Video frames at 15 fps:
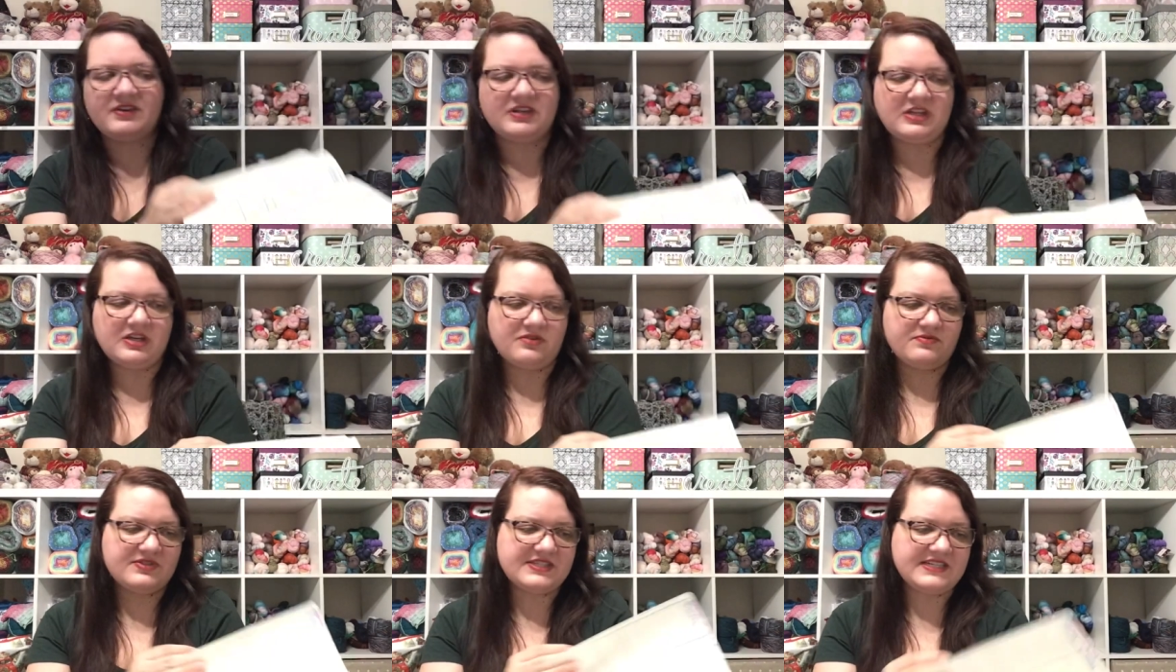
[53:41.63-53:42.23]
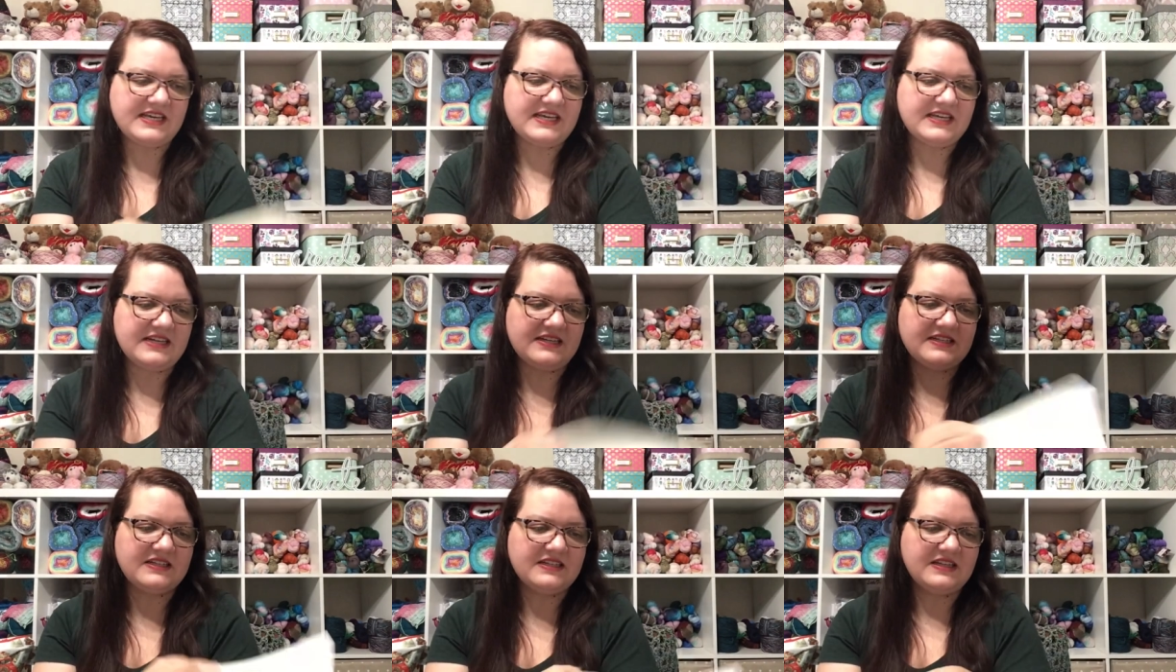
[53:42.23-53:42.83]
used it.
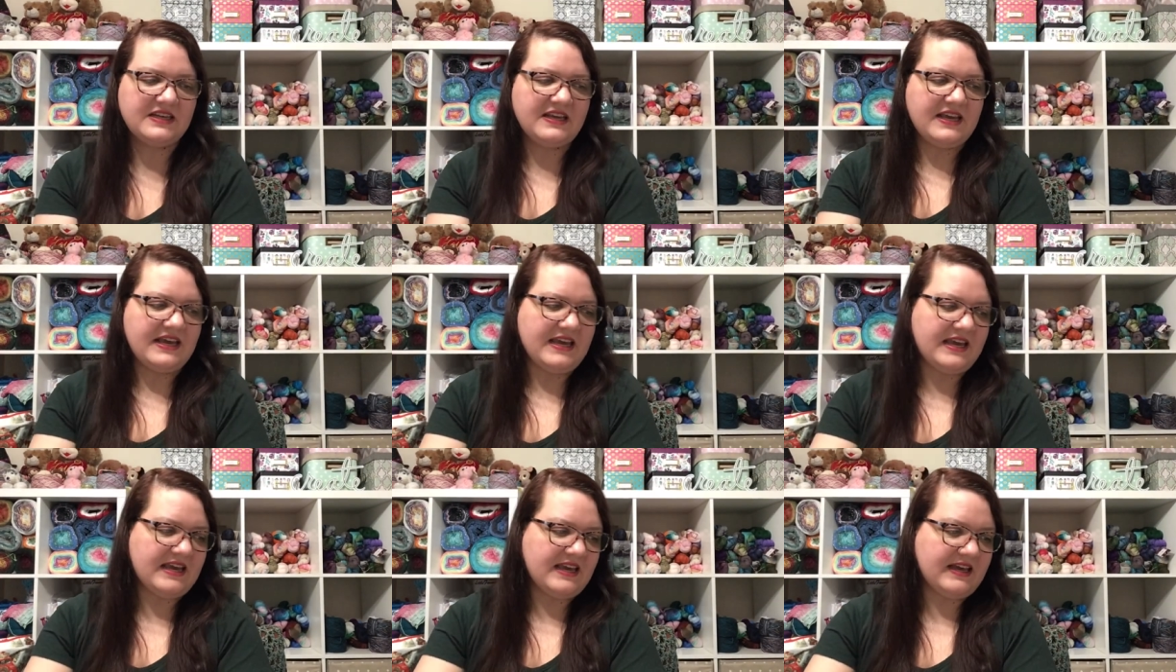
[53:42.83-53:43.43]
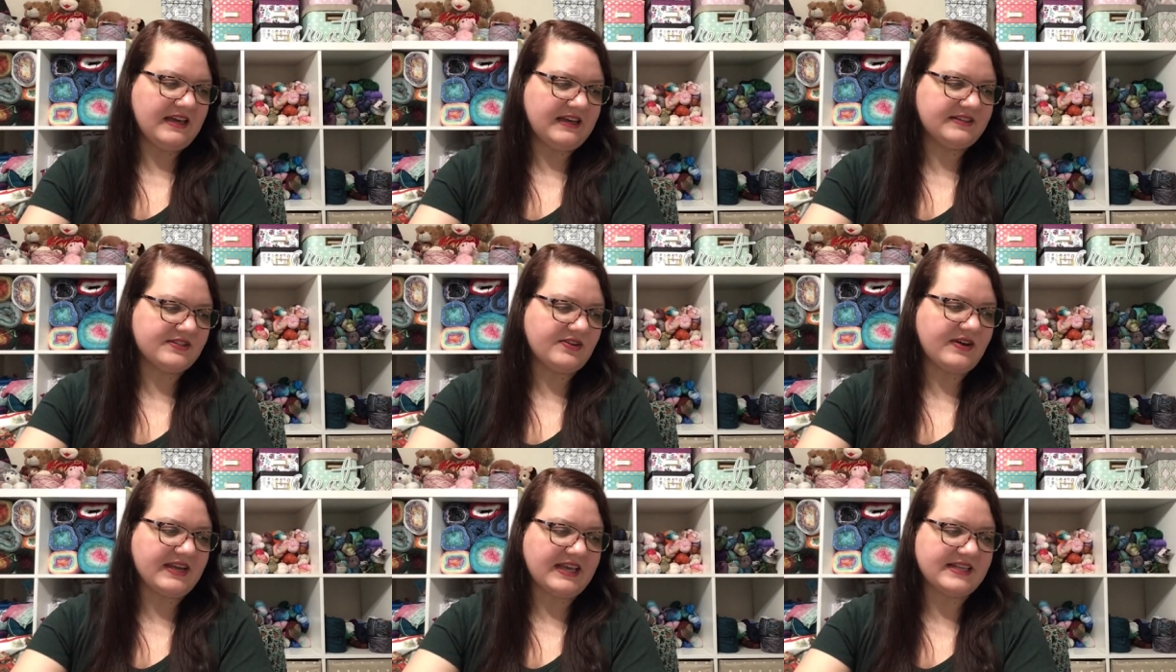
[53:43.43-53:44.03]
So
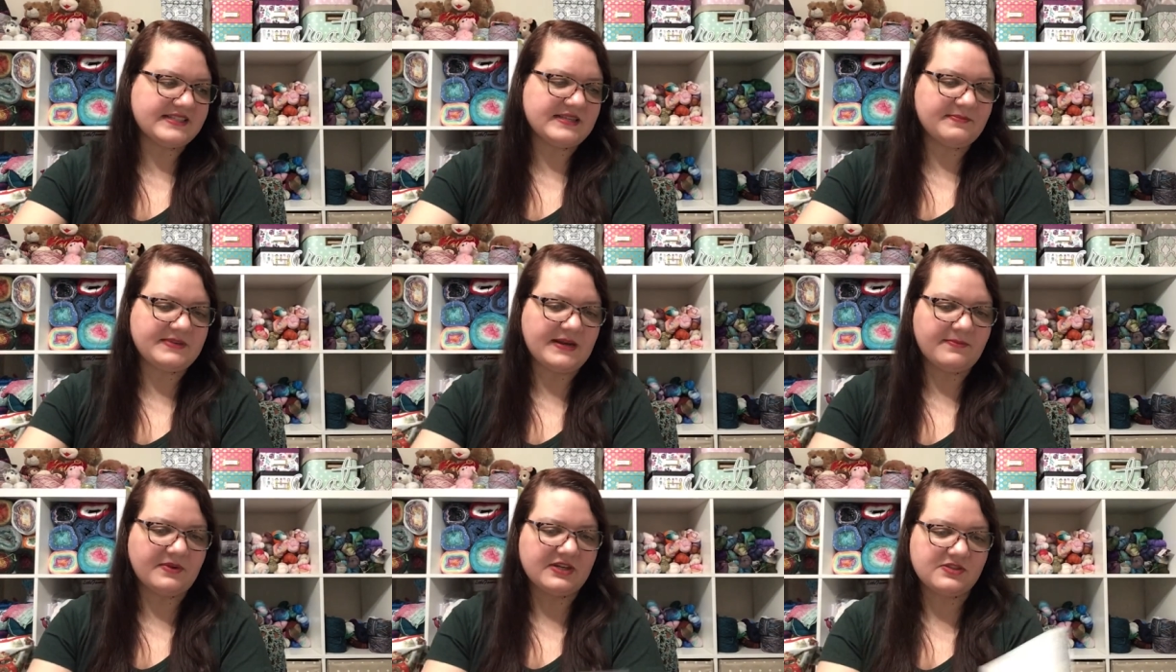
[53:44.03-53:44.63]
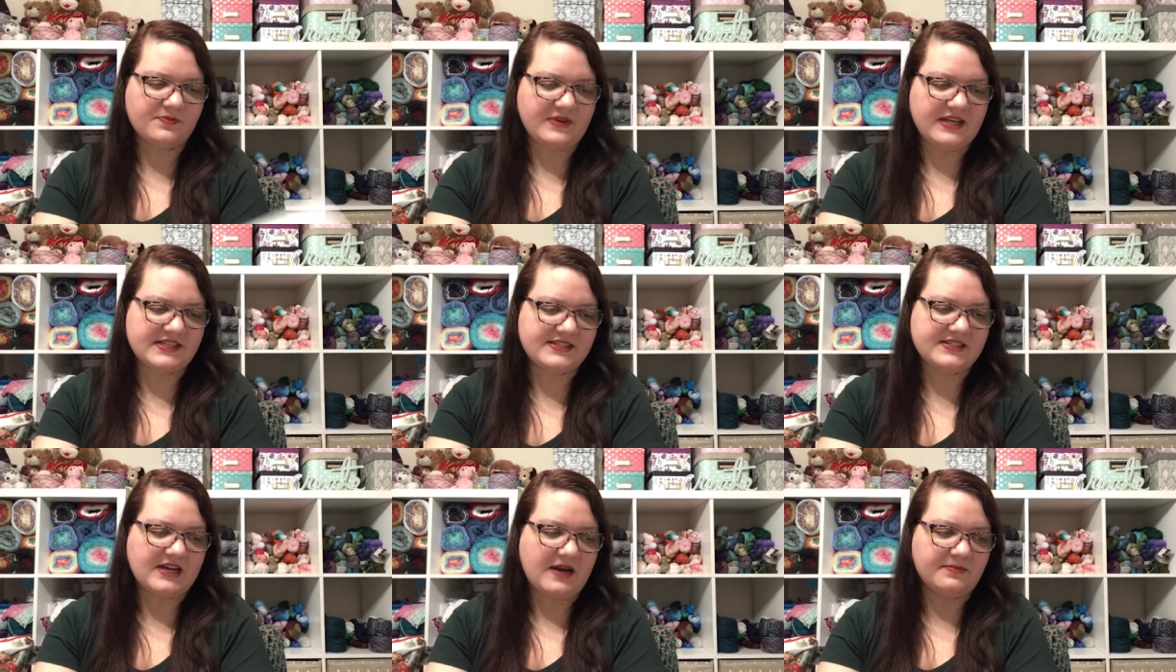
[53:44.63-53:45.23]
I guess September is when I
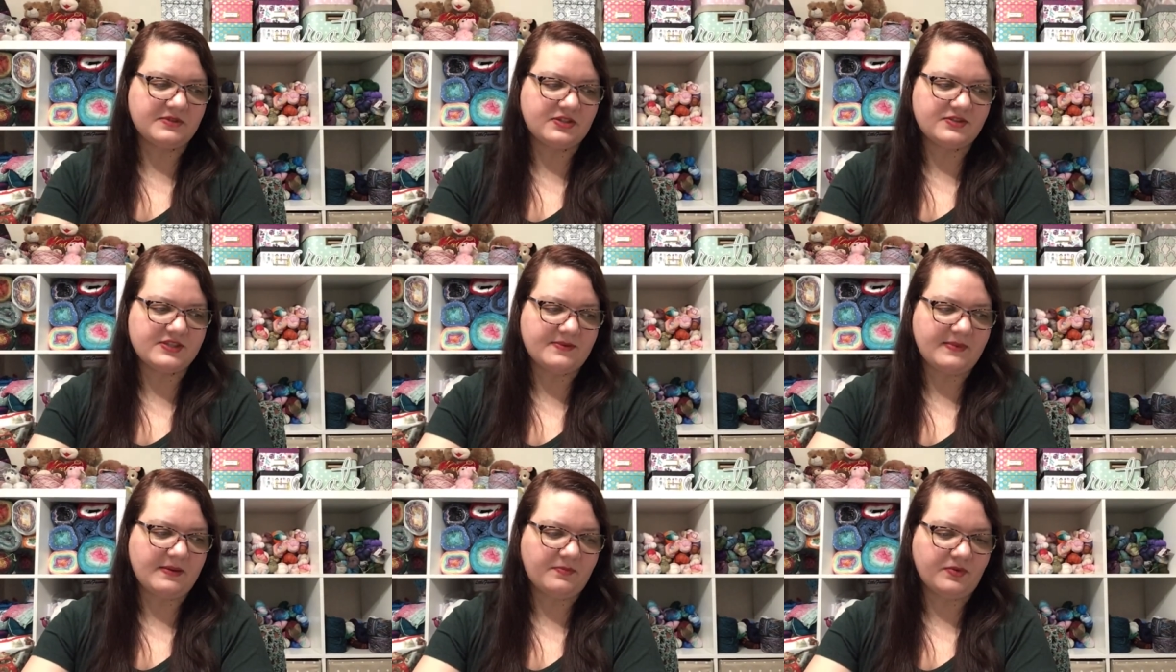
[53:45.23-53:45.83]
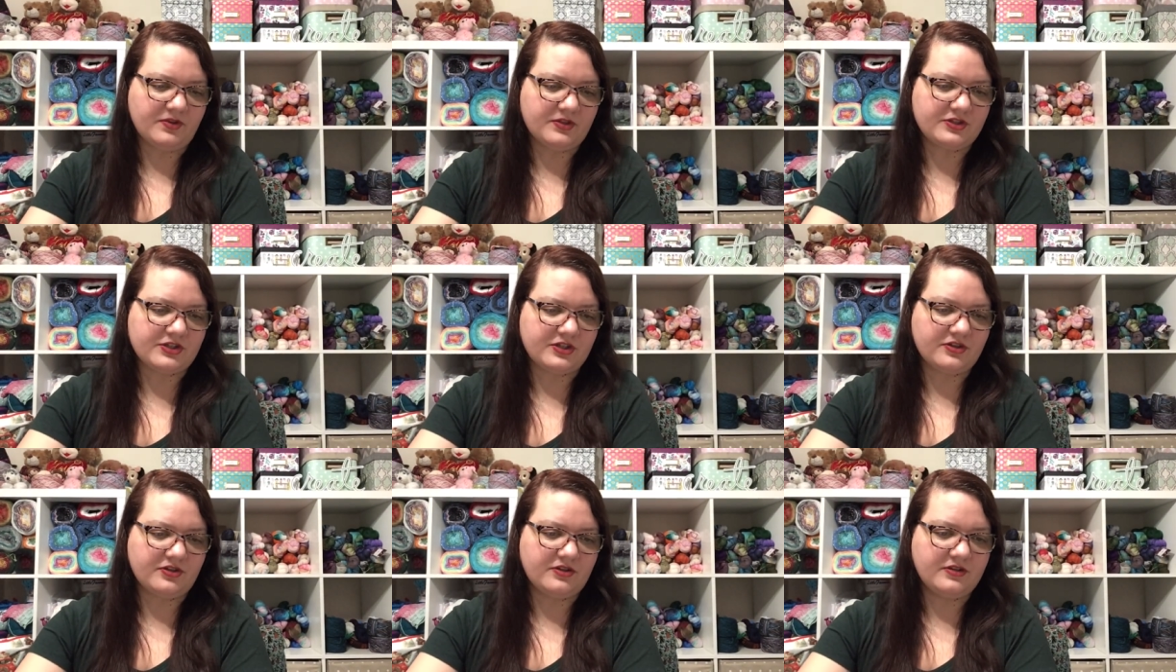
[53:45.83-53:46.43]
stopped using my bullet
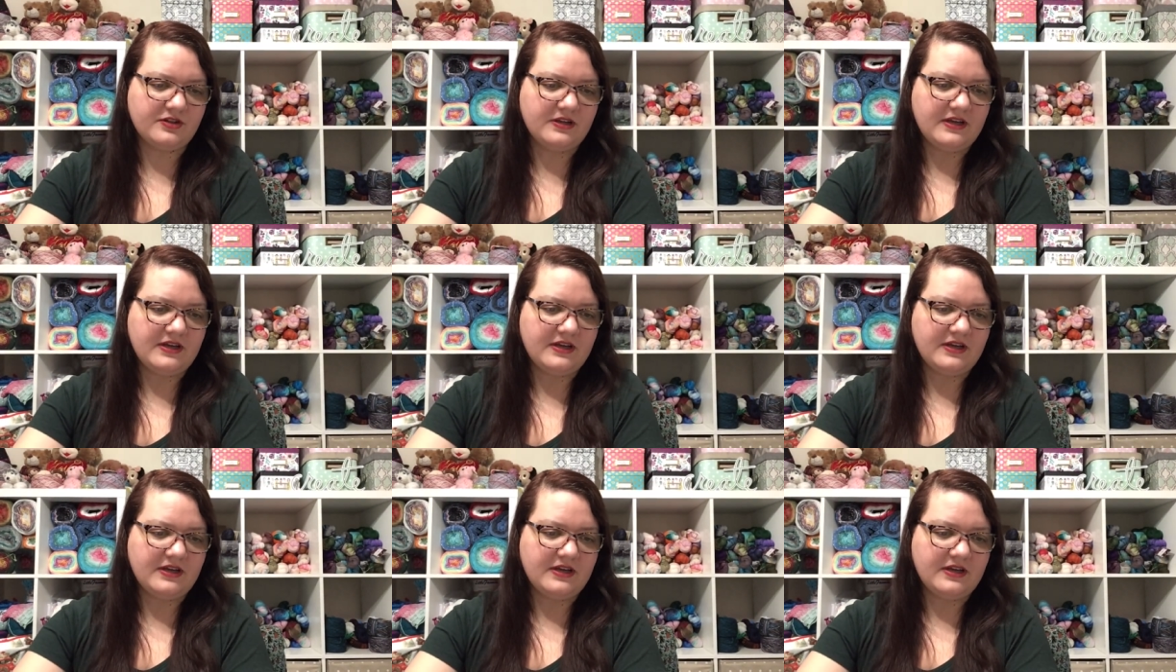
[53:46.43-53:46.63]
journal.